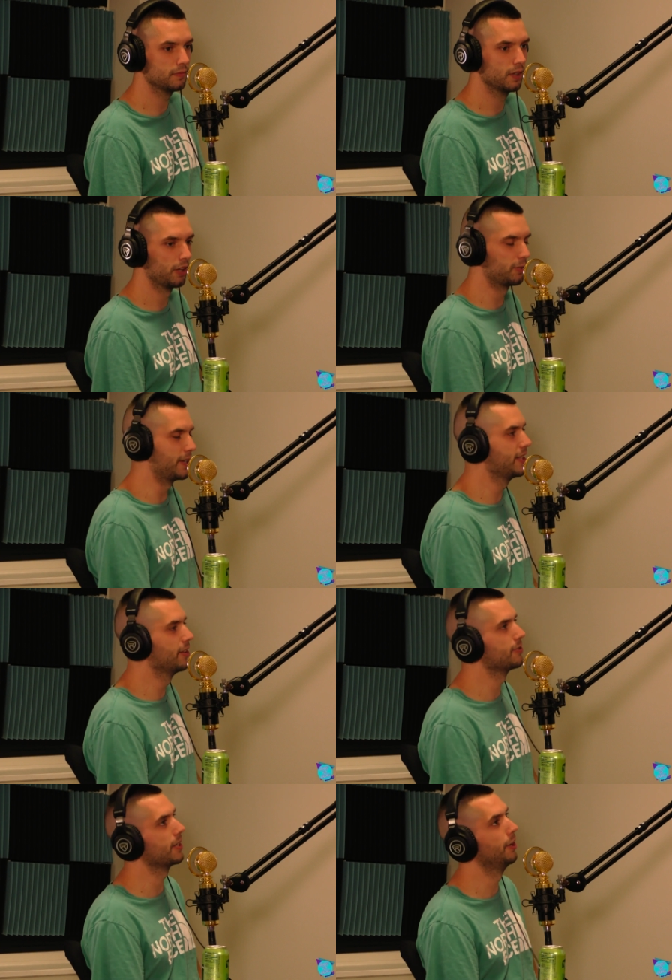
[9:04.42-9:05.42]
so I see
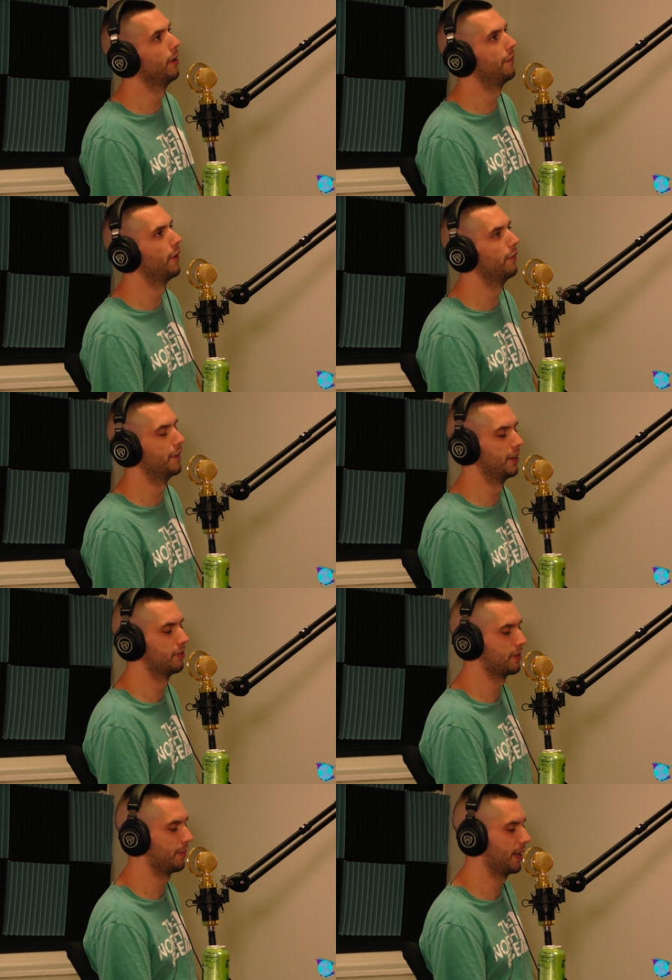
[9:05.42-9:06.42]
those UFO
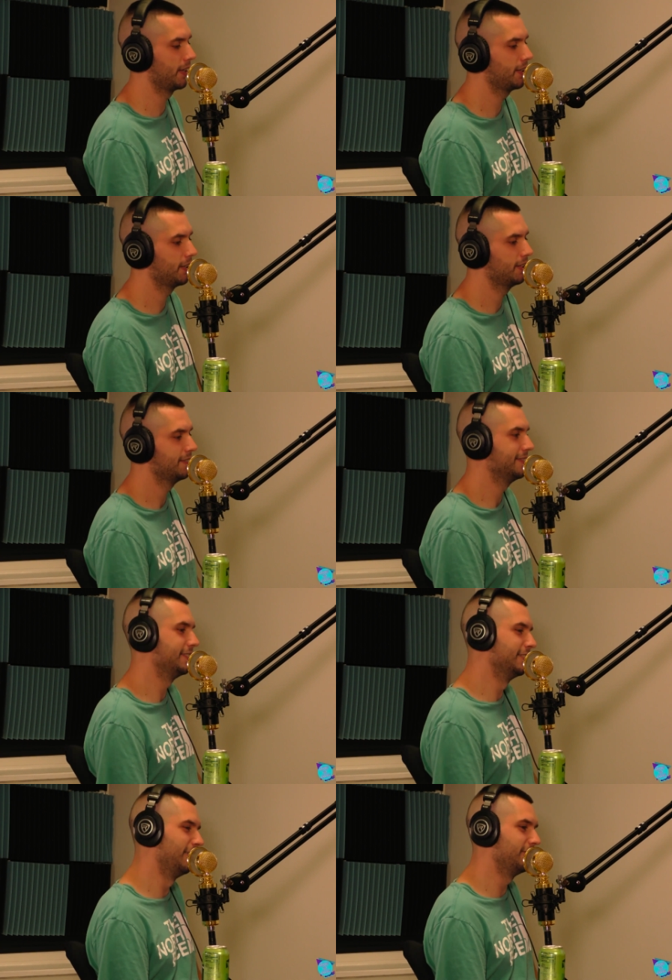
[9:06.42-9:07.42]
videos. I'm like,
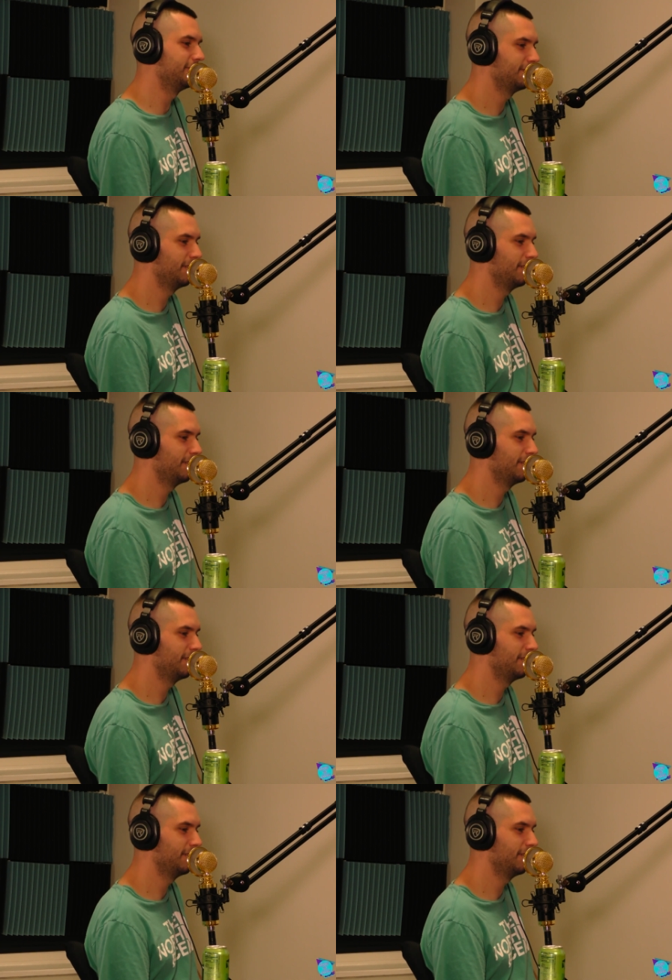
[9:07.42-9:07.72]
you know, they're all